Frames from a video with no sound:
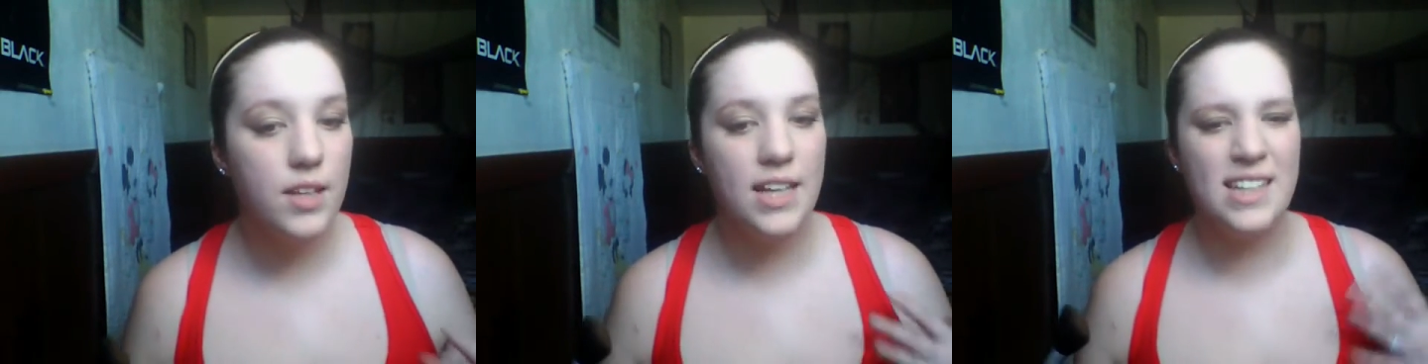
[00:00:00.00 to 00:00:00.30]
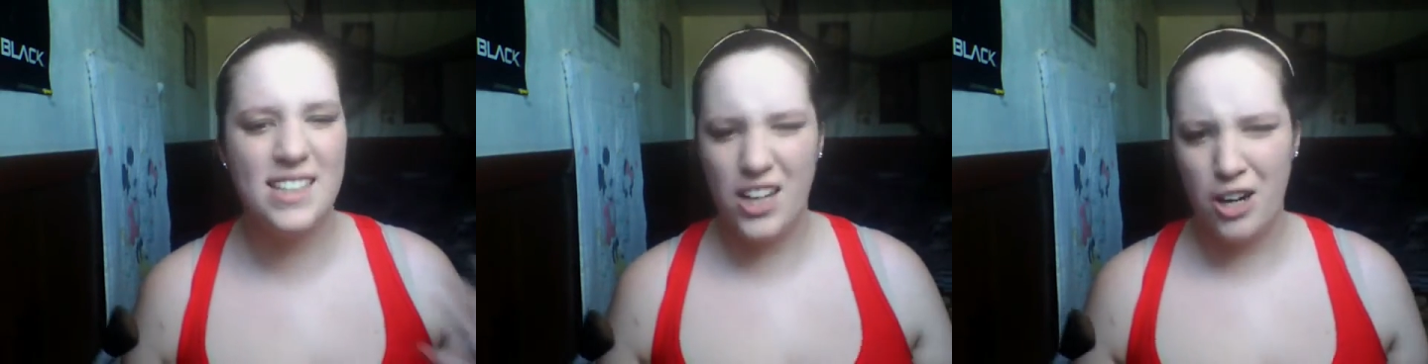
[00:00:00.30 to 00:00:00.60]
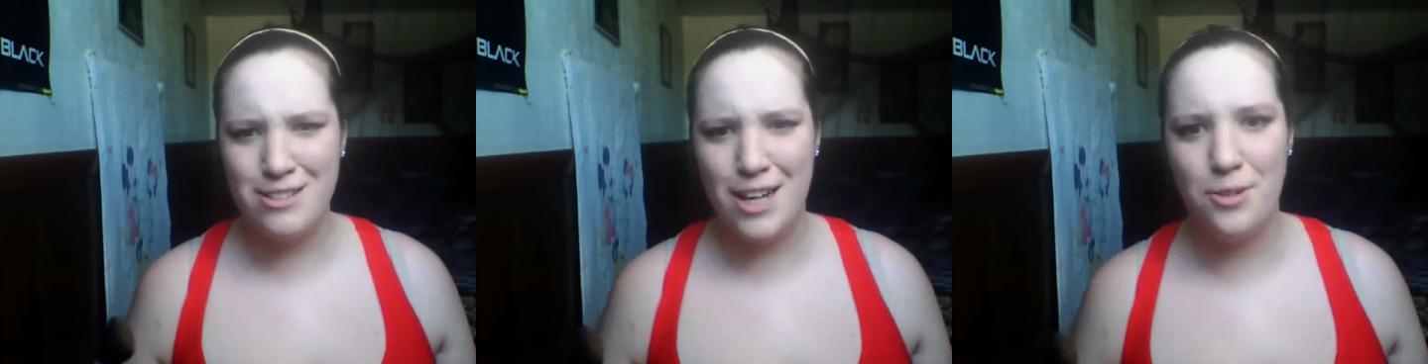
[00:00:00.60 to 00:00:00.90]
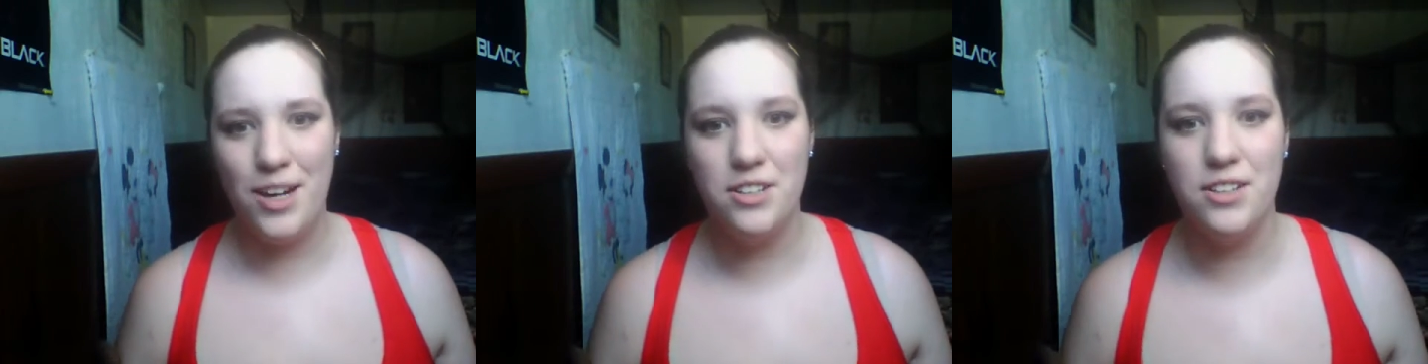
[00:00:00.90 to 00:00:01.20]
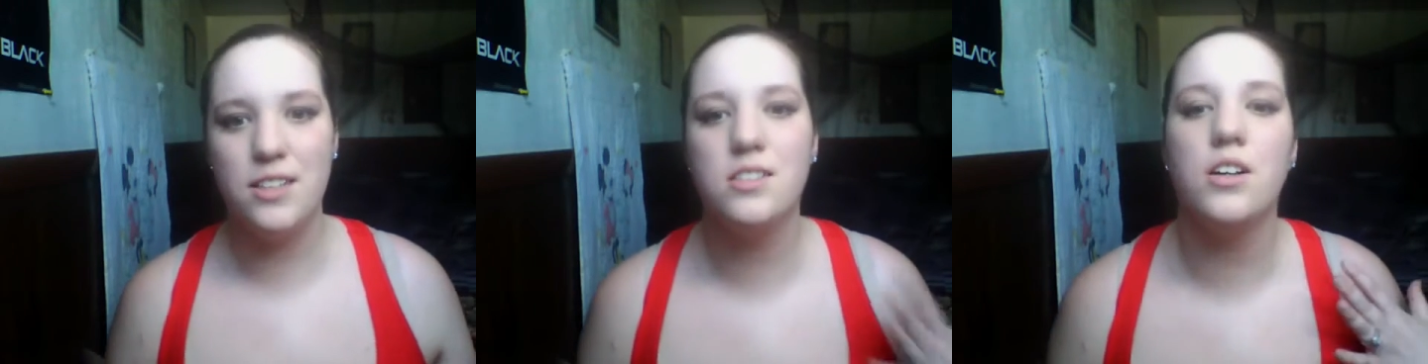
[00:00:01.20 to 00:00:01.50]
And it's kind of hard to talk while I do
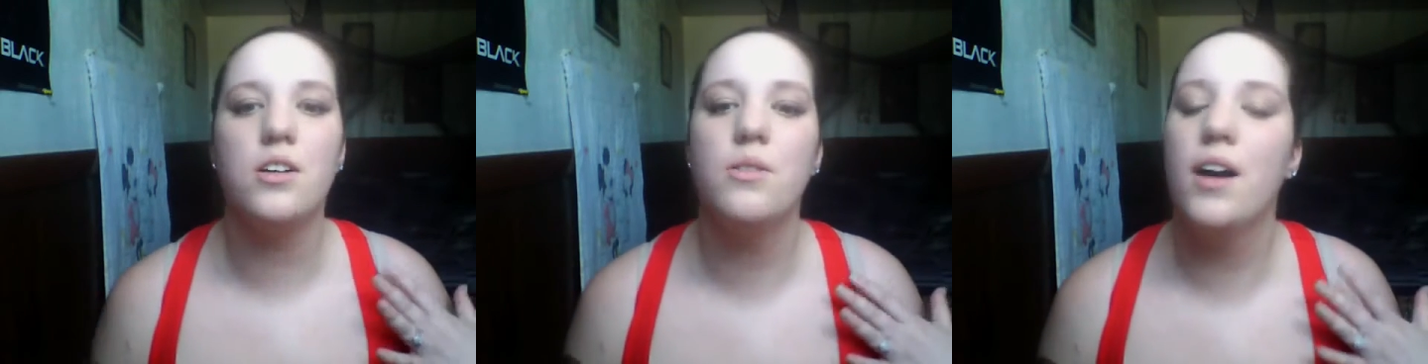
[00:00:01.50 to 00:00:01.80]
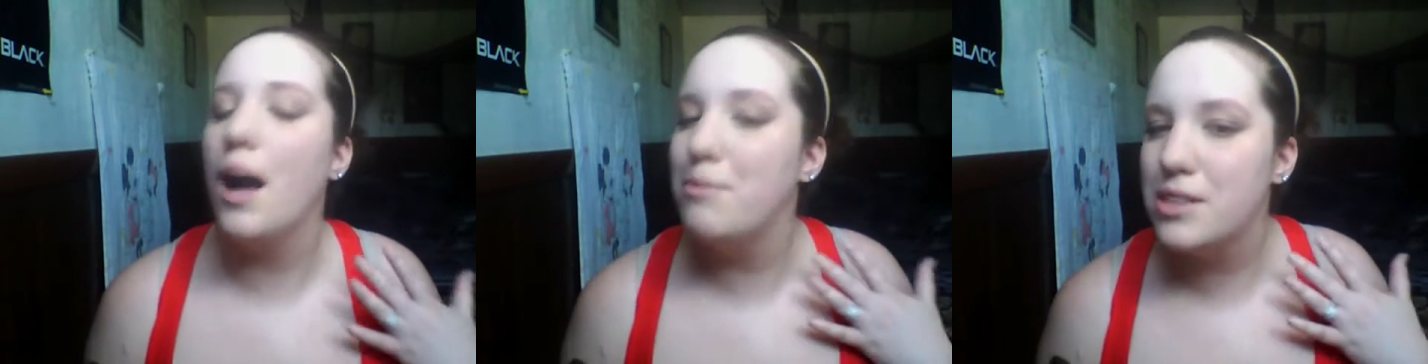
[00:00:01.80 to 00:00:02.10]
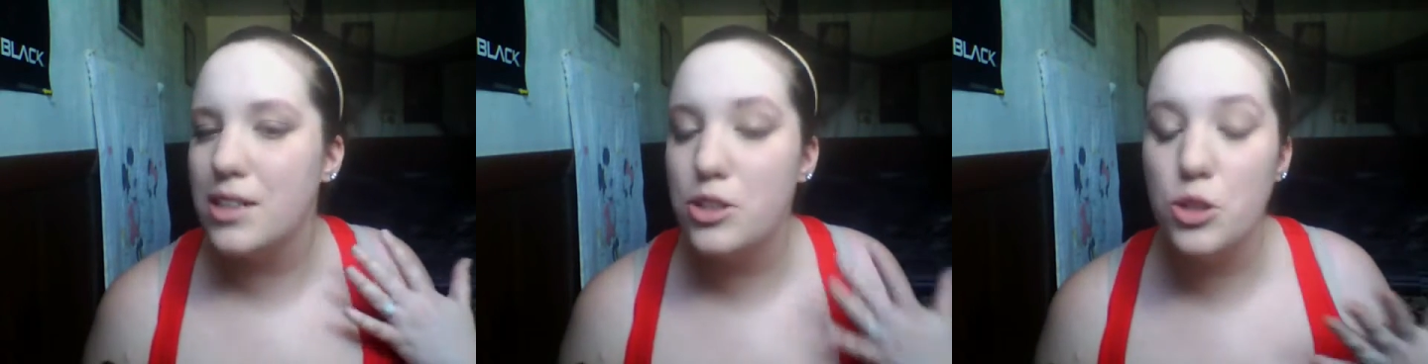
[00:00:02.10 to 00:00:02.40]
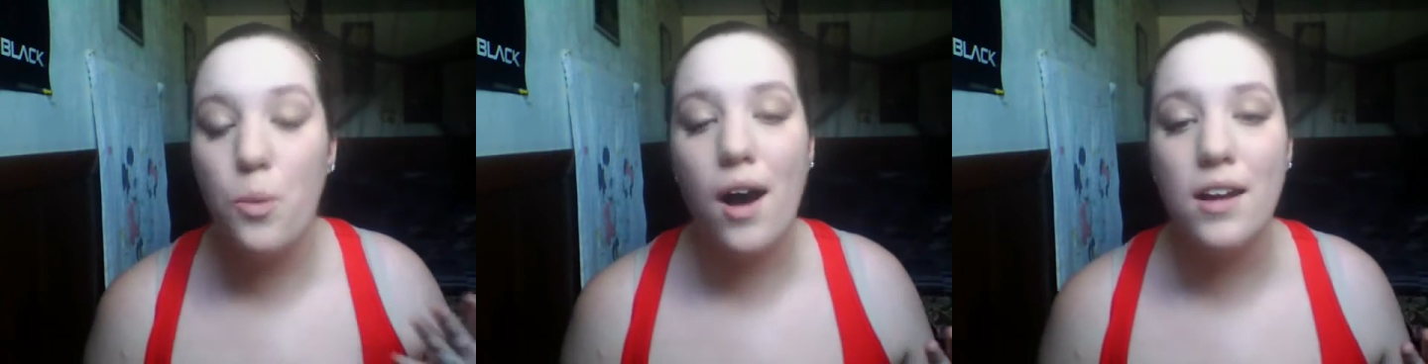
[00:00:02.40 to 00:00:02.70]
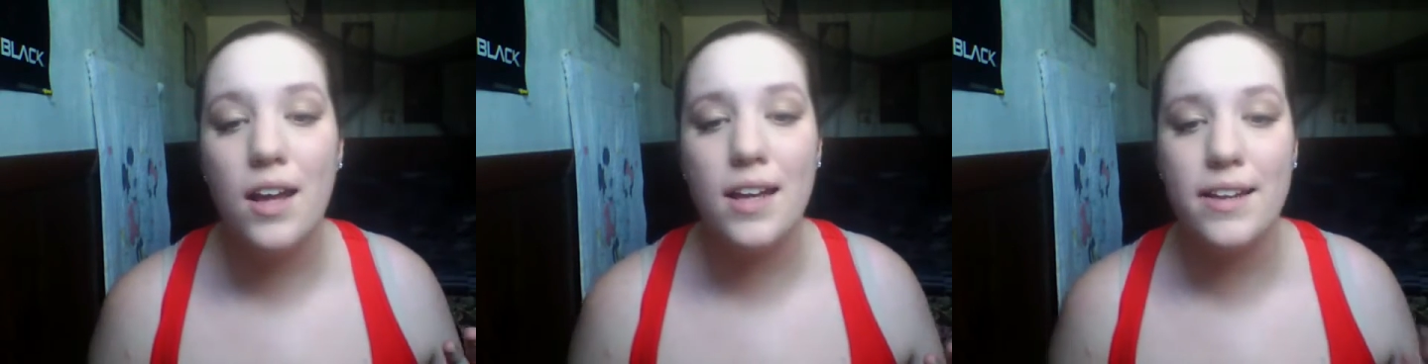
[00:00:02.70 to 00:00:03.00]
this, so I'm just going to do
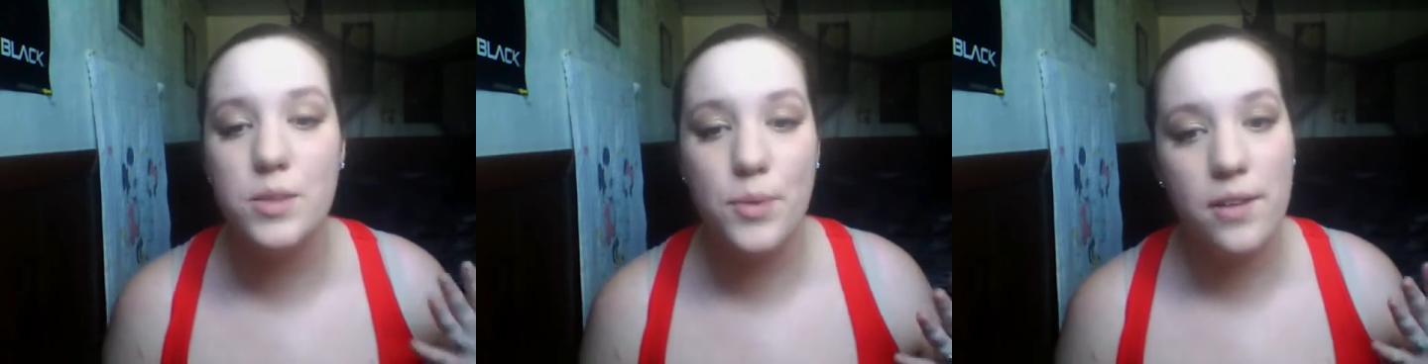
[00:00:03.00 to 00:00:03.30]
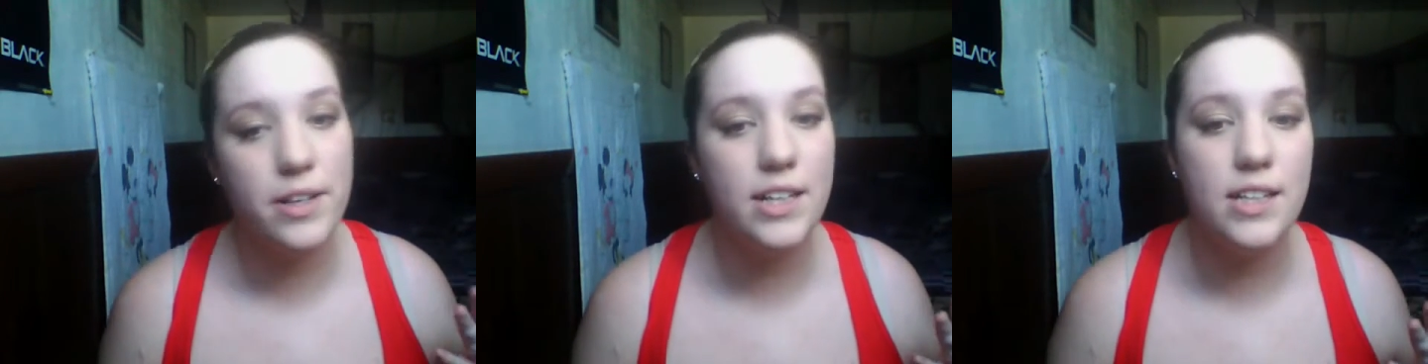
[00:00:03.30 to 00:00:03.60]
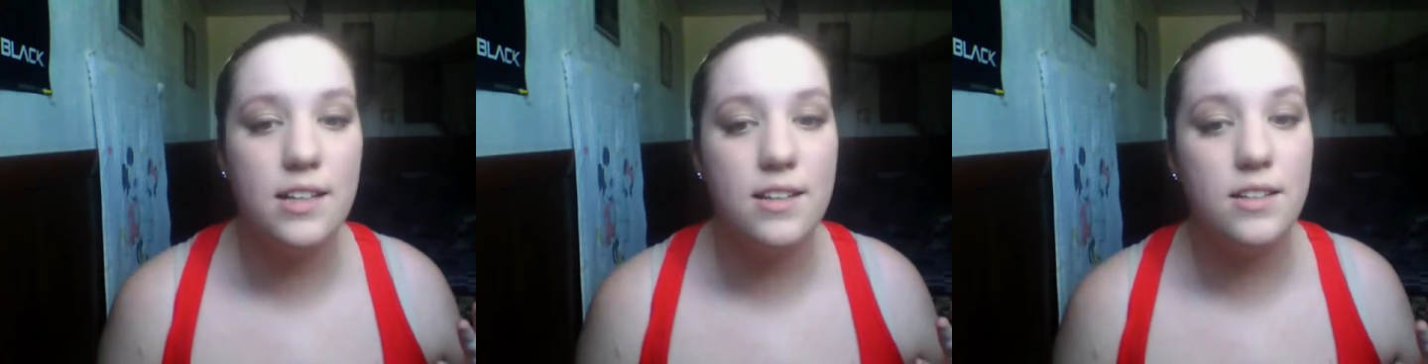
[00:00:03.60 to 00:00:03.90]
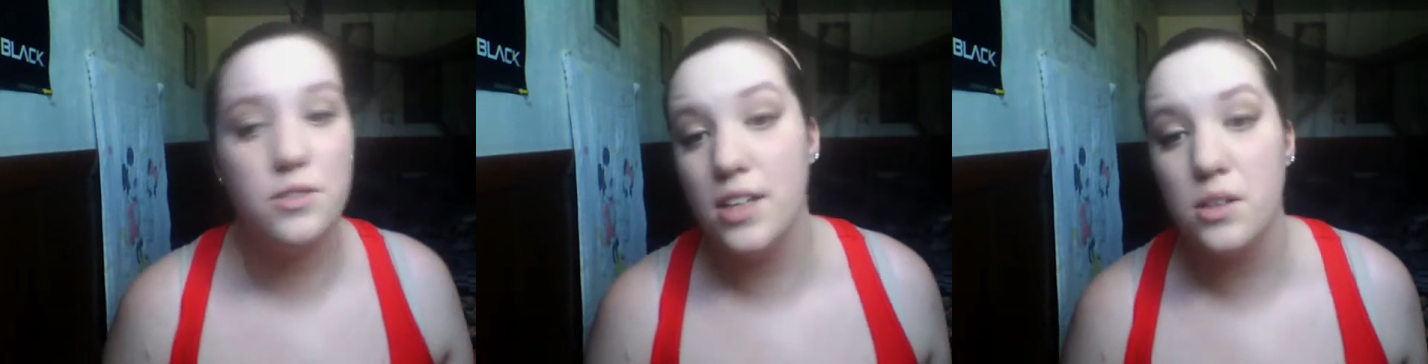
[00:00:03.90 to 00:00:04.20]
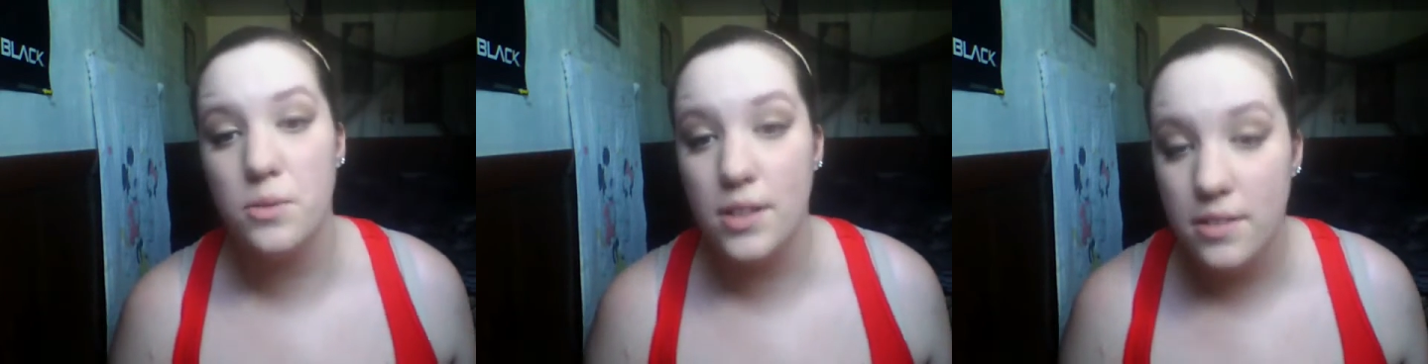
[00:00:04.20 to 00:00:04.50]
one and explain what I did and then do the
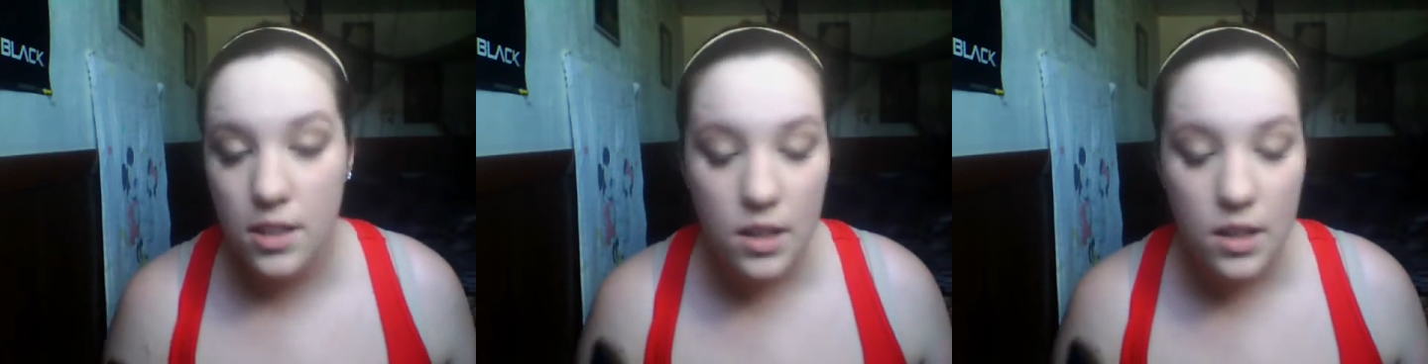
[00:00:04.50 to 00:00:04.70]
other one.